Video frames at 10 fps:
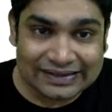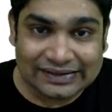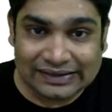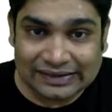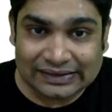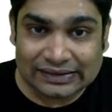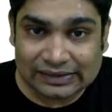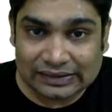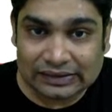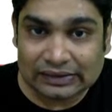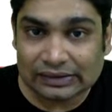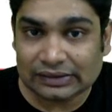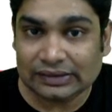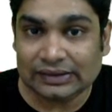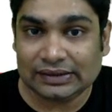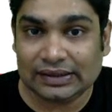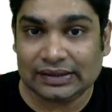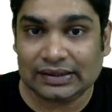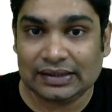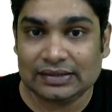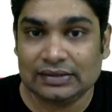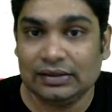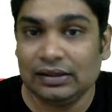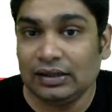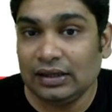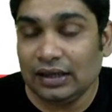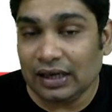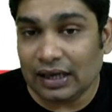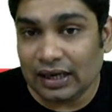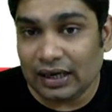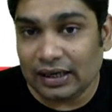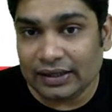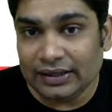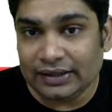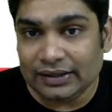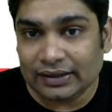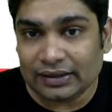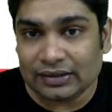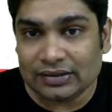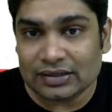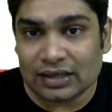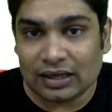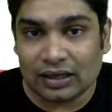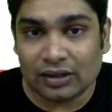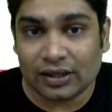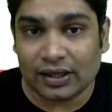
and this gets cancelled, and E turns out